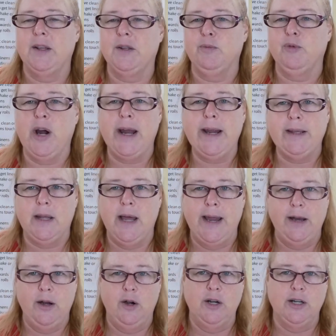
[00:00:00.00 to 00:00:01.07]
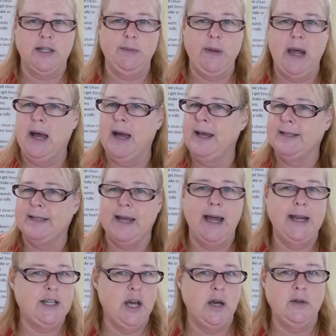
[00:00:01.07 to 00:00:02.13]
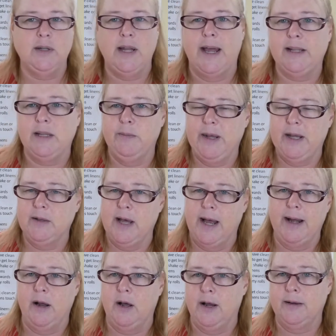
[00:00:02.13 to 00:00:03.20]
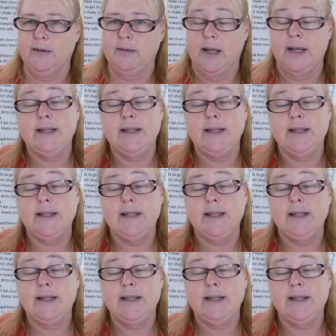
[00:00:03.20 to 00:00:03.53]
and the bright light hurts my eyes. I don't like the big light on."